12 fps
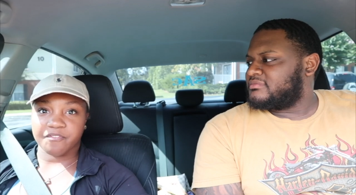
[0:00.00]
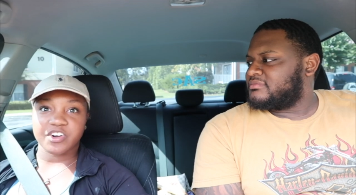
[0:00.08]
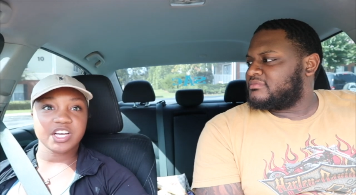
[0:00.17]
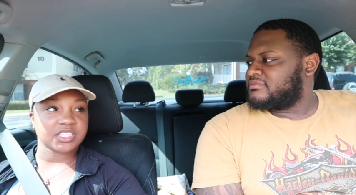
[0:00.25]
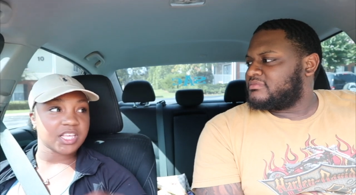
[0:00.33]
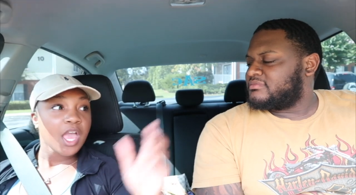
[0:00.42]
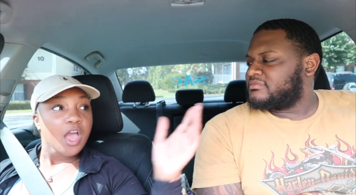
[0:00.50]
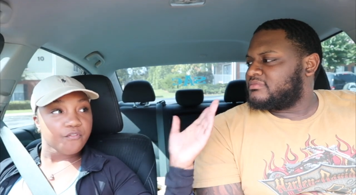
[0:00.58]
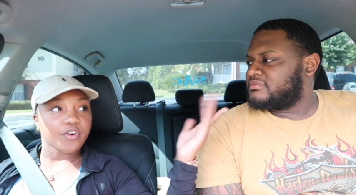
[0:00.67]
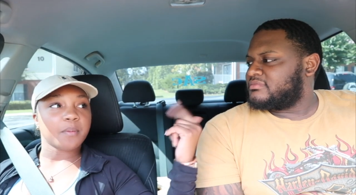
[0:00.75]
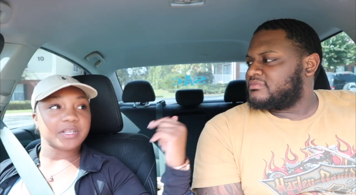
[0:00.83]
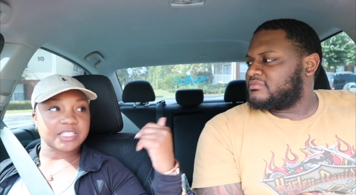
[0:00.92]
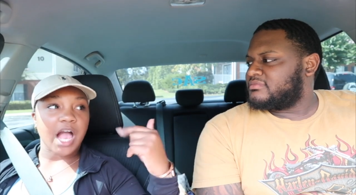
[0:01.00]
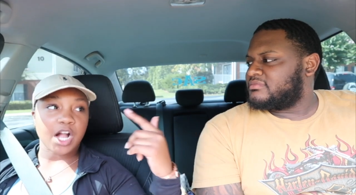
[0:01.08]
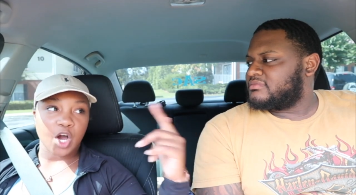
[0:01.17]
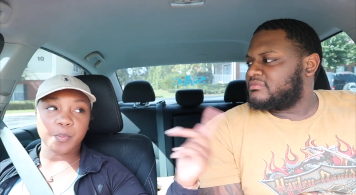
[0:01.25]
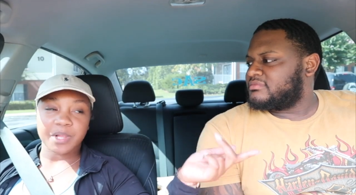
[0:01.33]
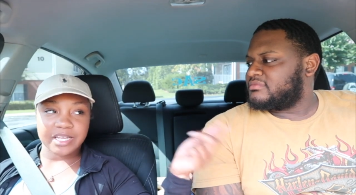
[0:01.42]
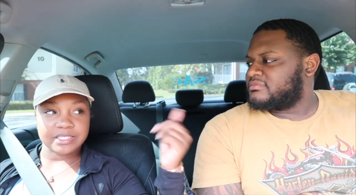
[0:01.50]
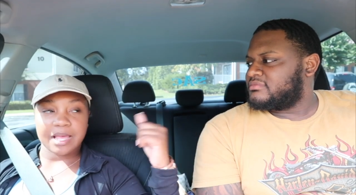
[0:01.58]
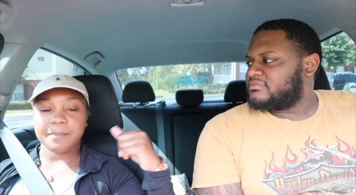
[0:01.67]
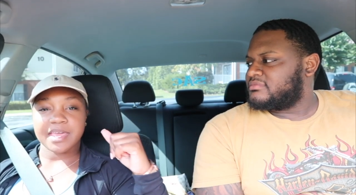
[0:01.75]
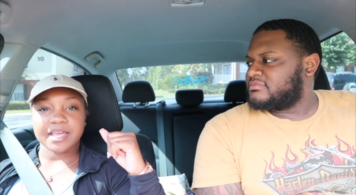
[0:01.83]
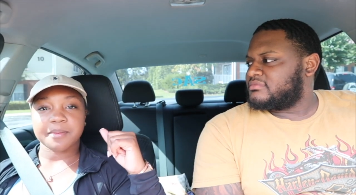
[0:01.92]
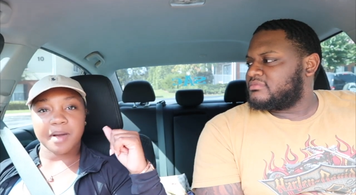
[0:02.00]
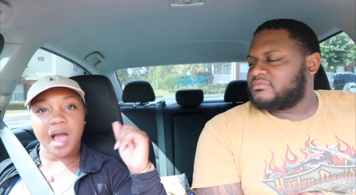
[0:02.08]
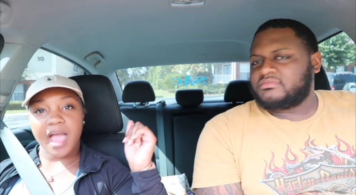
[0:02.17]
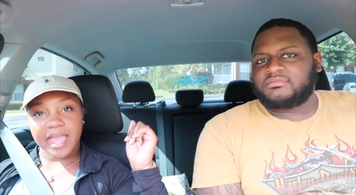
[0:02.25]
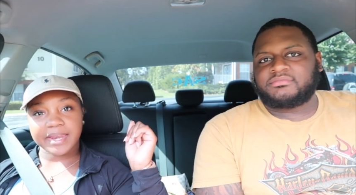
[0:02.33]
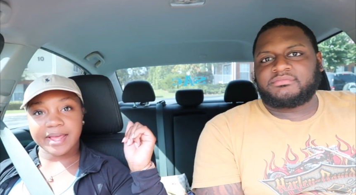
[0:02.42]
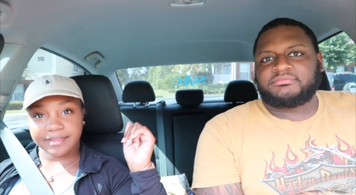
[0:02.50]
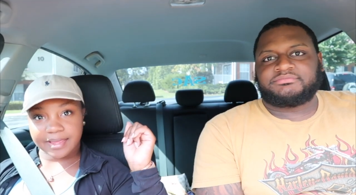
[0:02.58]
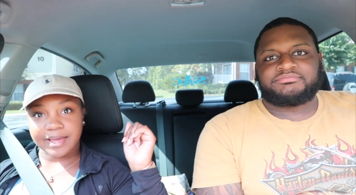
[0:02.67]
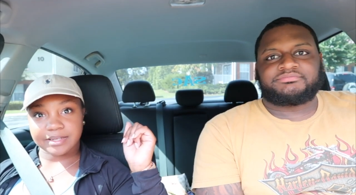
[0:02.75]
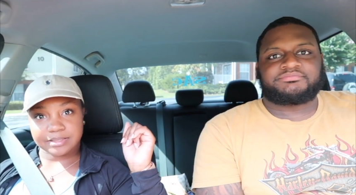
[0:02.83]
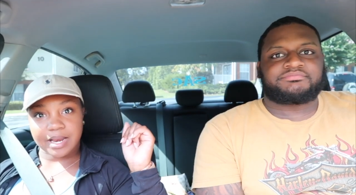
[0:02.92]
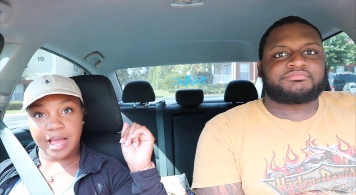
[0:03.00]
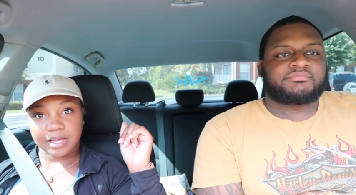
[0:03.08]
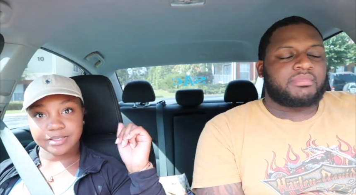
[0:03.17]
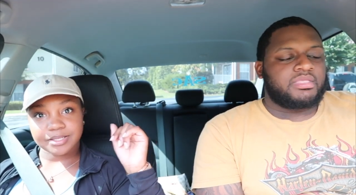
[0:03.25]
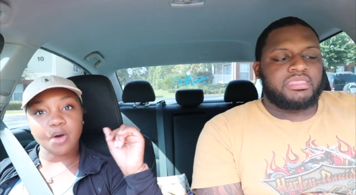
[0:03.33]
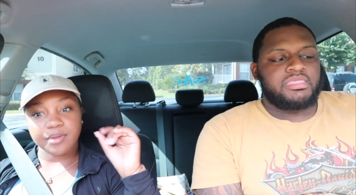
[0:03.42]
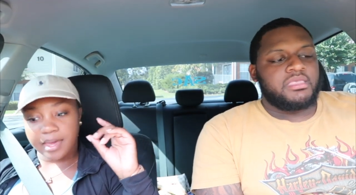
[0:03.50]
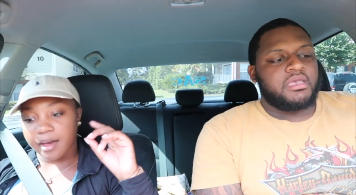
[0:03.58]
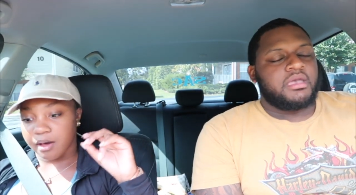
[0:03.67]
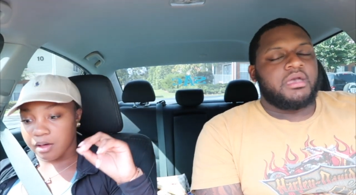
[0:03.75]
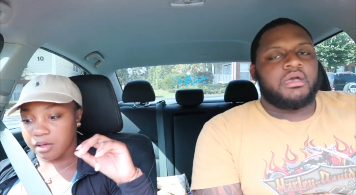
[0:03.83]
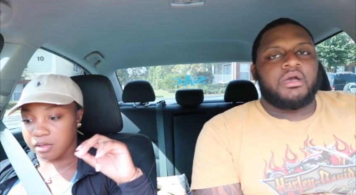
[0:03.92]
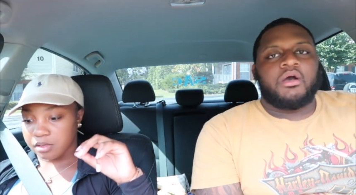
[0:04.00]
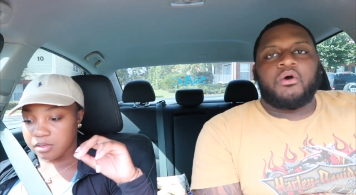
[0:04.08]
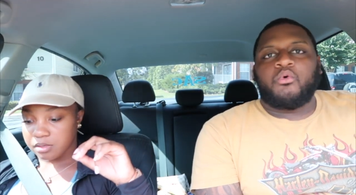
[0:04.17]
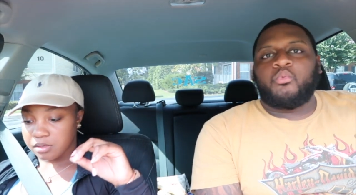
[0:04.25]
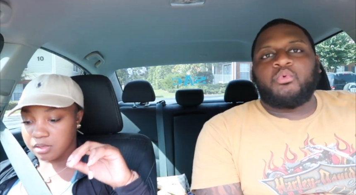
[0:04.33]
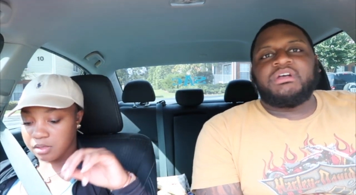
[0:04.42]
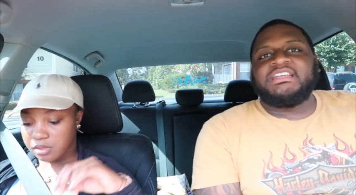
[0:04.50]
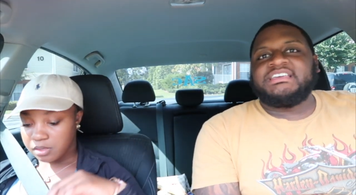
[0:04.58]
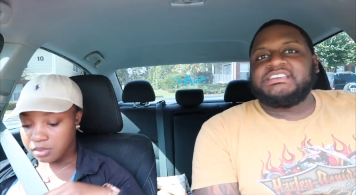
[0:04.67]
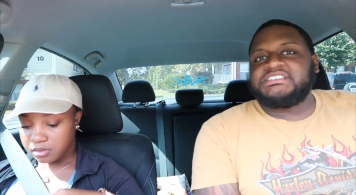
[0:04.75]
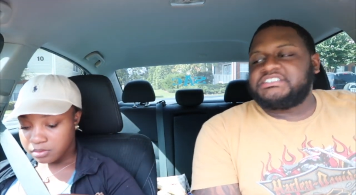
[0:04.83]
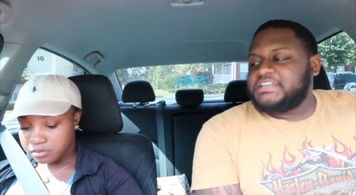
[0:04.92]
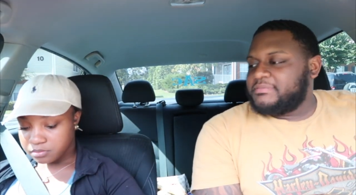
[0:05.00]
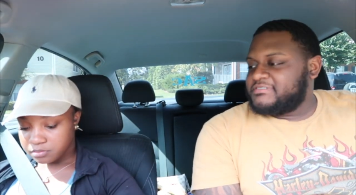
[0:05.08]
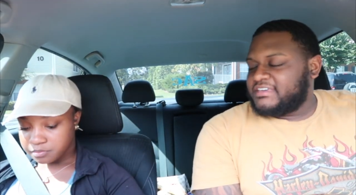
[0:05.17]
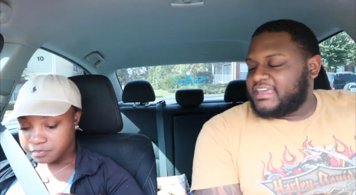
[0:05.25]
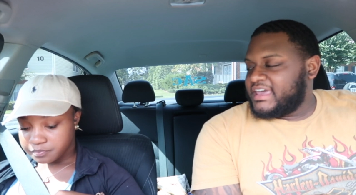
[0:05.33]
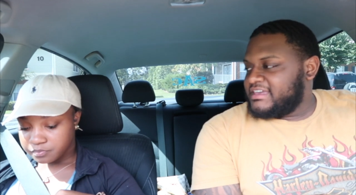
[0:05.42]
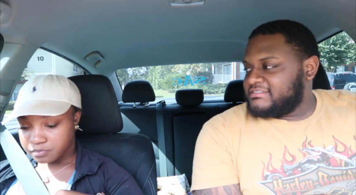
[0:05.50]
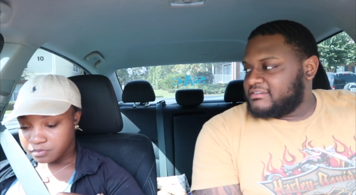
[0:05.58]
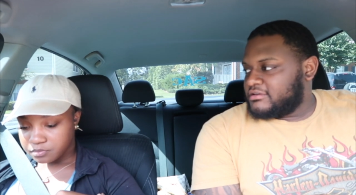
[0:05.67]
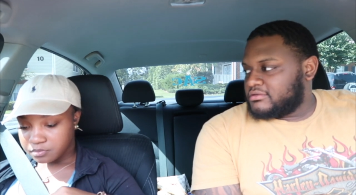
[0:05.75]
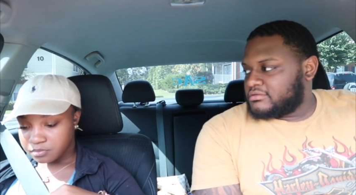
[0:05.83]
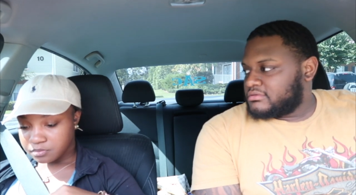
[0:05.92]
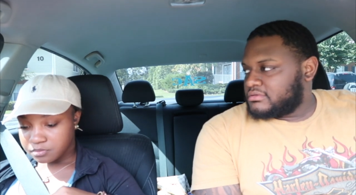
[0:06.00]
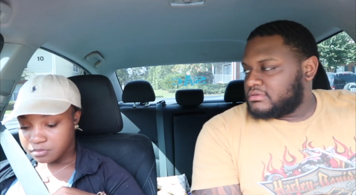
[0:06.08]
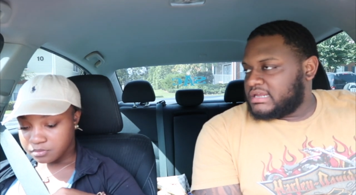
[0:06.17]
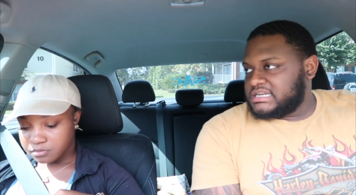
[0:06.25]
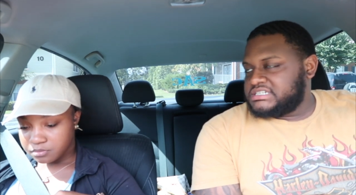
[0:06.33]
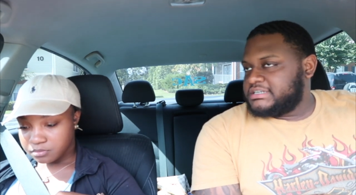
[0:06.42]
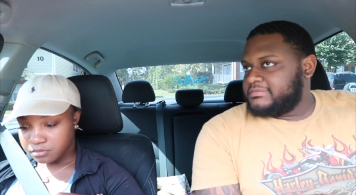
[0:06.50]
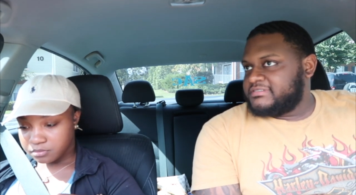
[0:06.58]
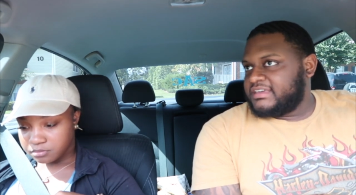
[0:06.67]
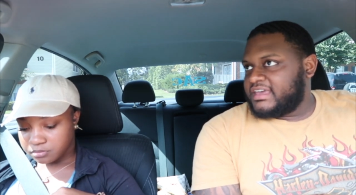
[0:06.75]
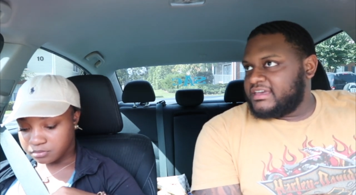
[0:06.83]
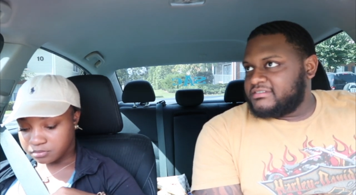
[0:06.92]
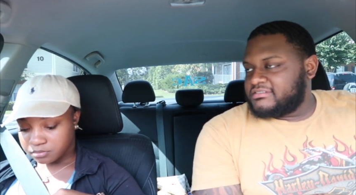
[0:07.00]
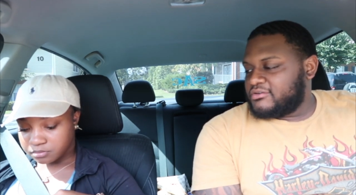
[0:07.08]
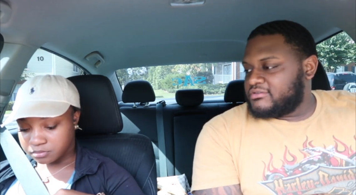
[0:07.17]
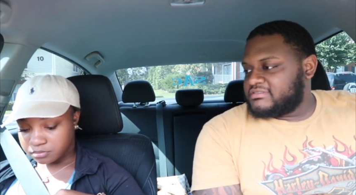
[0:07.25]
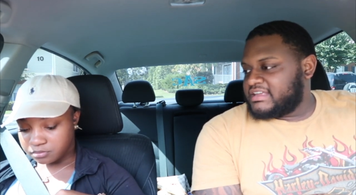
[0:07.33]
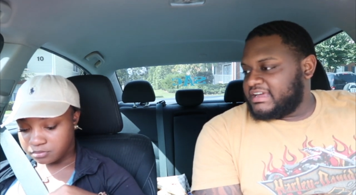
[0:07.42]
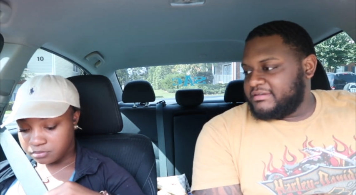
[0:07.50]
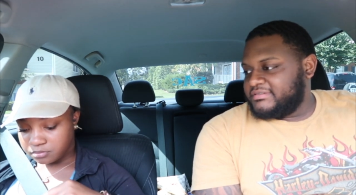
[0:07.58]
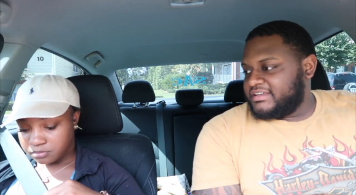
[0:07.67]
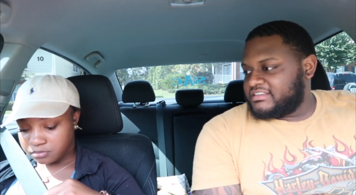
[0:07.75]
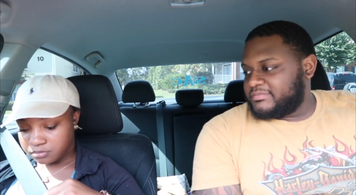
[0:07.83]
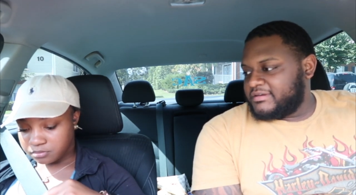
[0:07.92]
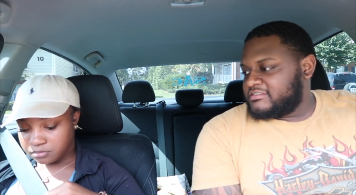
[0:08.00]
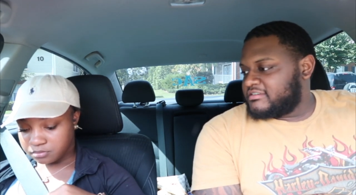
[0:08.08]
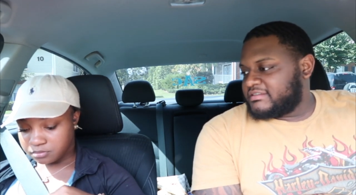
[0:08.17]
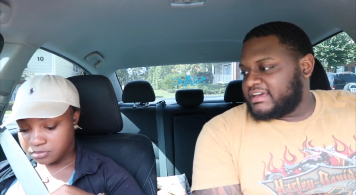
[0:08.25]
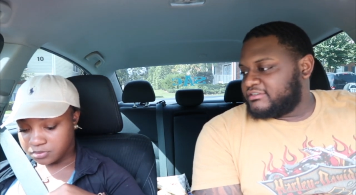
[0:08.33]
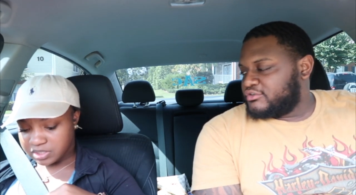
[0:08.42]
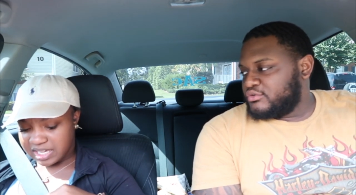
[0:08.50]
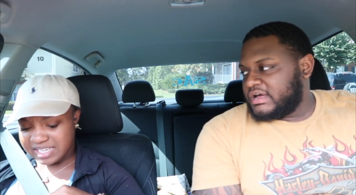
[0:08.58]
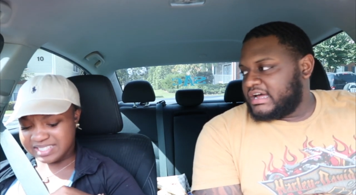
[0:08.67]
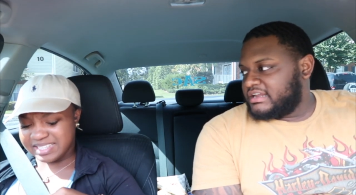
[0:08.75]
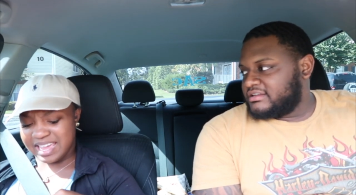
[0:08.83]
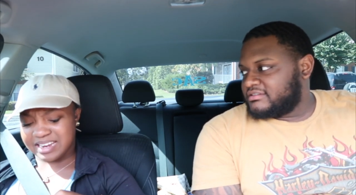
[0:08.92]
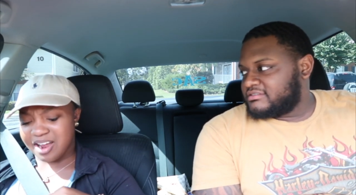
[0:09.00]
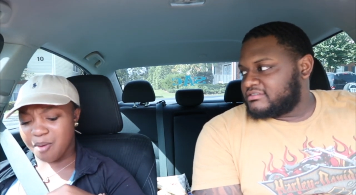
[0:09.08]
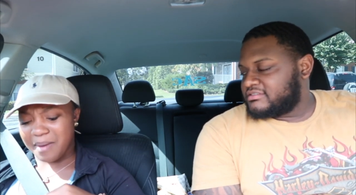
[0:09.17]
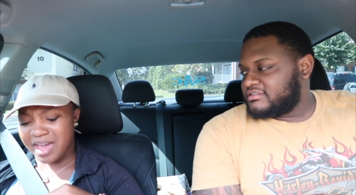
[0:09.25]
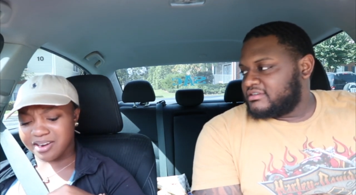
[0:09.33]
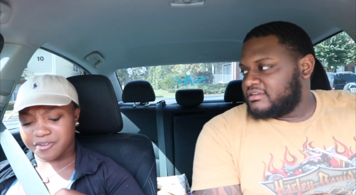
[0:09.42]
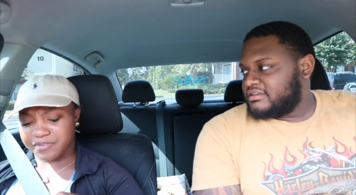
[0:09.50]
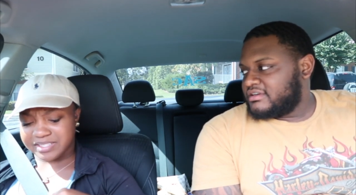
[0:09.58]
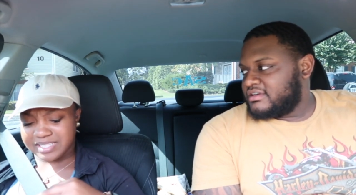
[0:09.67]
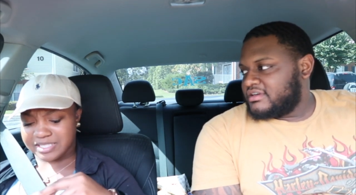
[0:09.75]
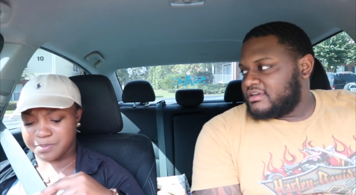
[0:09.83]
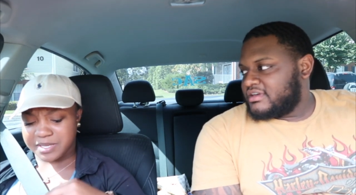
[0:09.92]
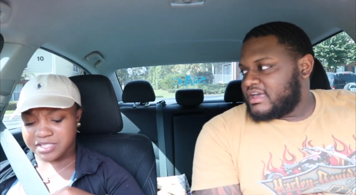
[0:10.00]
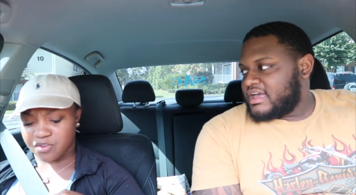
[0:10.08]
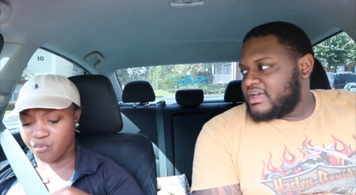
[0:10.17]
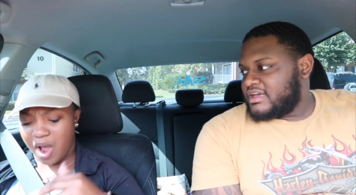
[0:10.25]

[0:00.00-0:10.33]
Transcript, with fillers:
Speaker 1: fuzzy from a taco place that me and Kamal ate at last night. So yeah.
Speaker 2: Where is chips and queso? like chips and queso is not even expensive, like two. dollars. it
Speaker 1: don't matter if it's expensive.